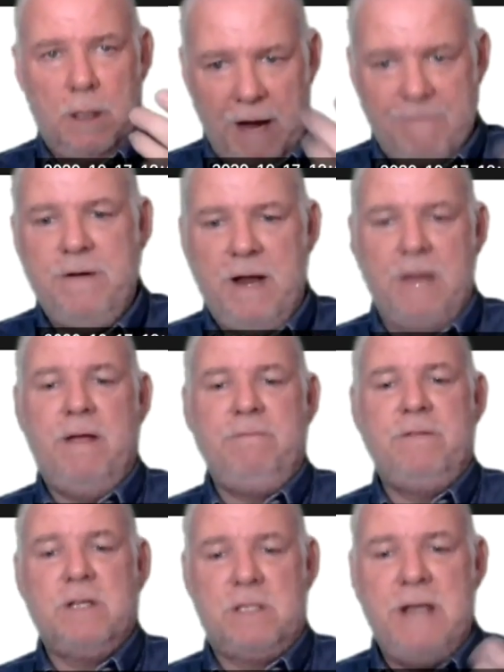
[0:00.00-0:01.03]
and they've
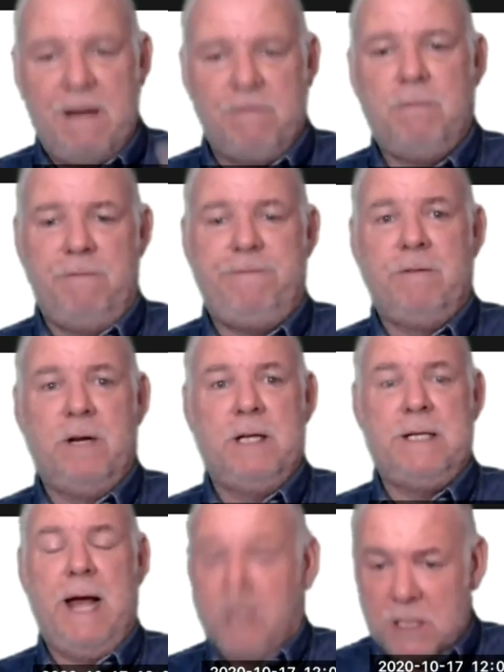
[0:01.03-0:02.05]
just never been favored at
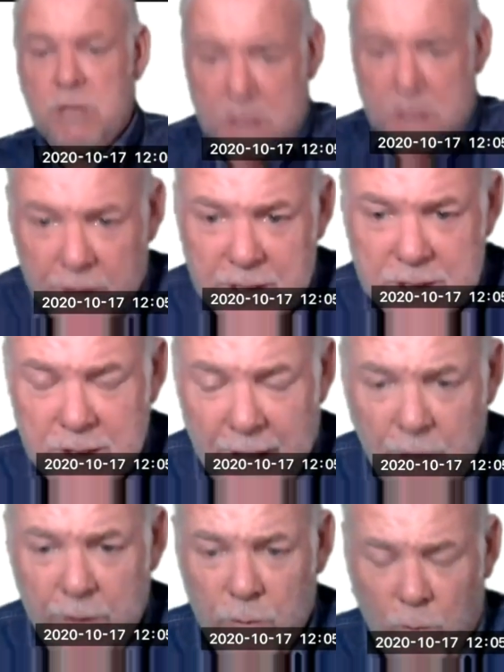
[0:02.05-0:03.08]
Dallas. So I saw this line
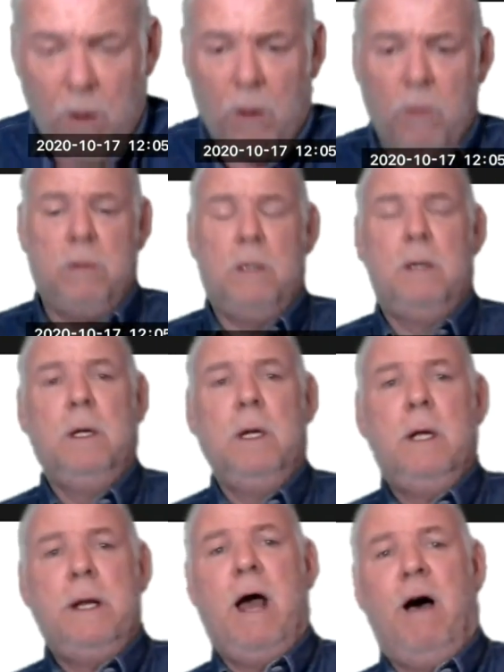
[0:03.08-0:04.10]
and went, whoa.
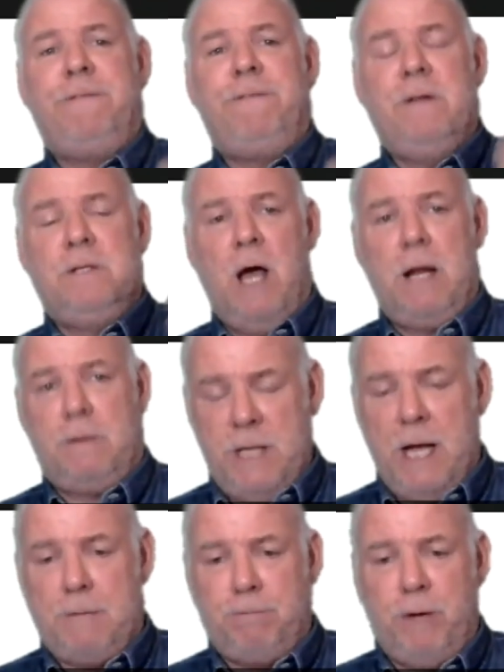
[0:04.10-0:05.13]
Now, if
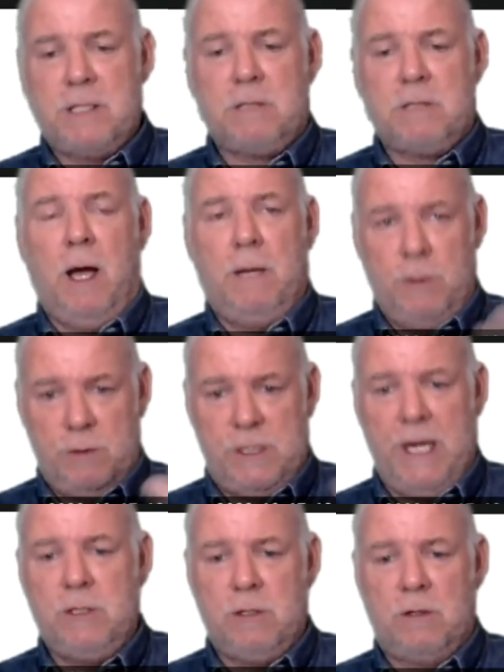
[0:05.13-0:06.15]
Dak Prescott, who's
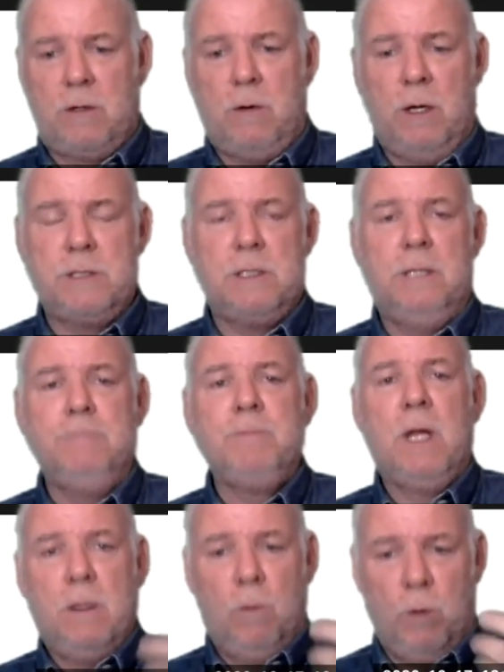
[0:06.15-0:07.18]
injured, of course,
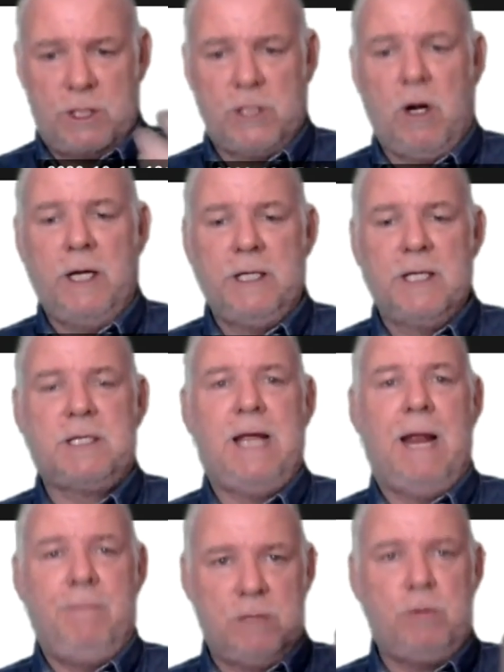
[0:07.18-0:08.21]
was starting this
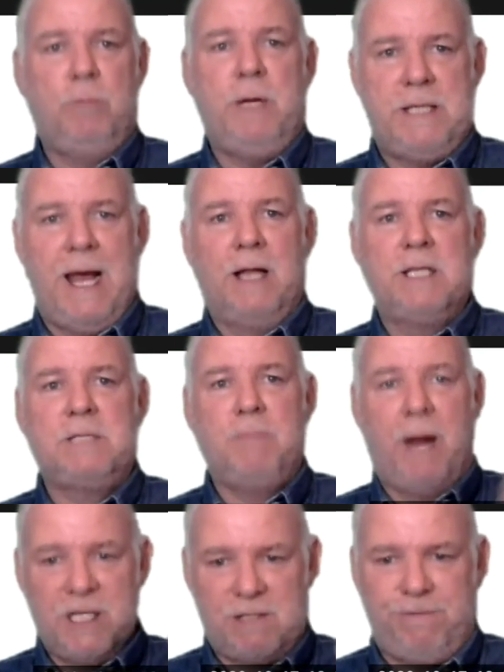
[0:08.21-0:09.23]
game, this would be Dallas
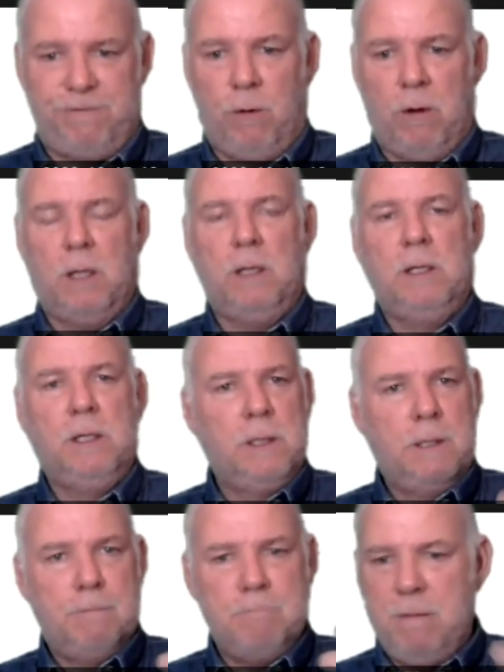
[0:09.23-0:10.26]
-4,
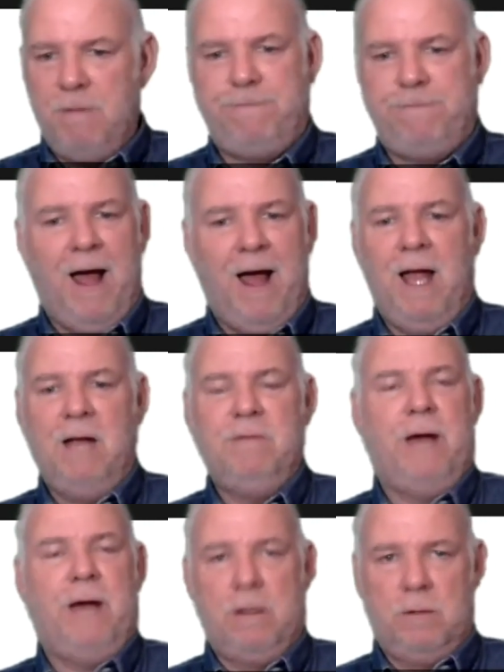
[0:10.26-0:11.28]
maybe
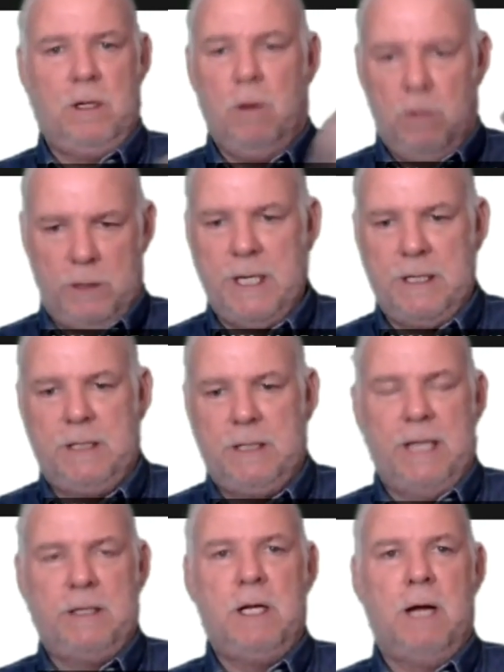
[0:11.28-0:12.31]
5. I don't know,
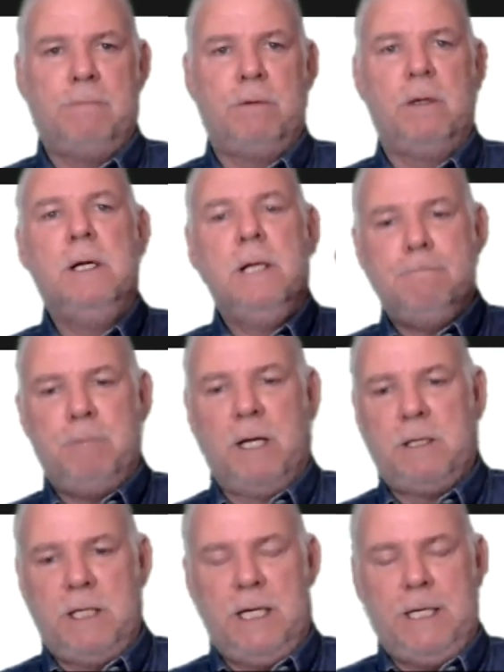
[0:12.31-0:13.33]
again, the number.
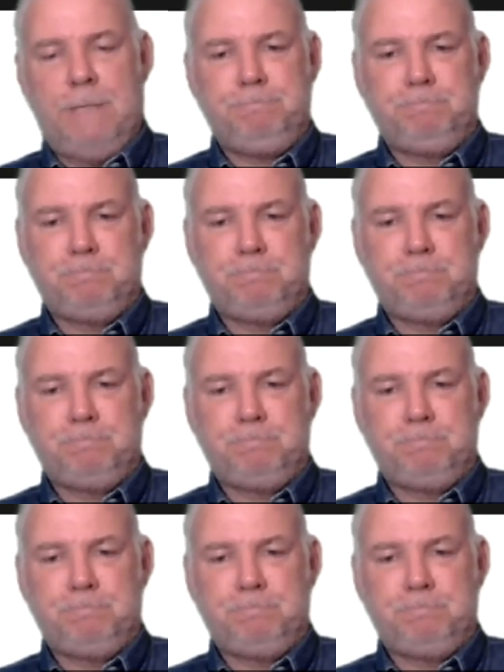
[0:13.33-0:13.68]
But the